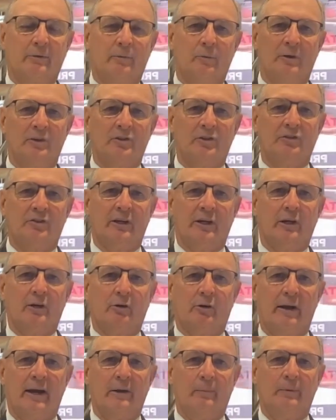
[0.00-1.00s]
which is
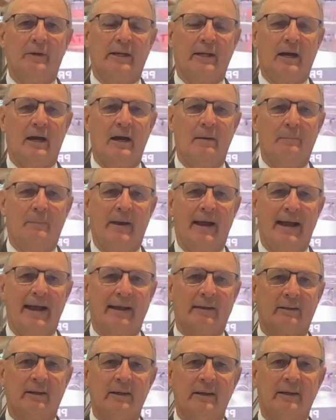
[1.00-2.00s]
incredibly
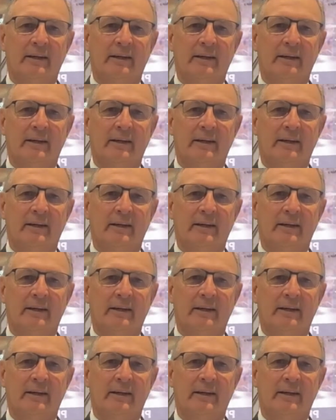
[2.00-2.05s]
compact,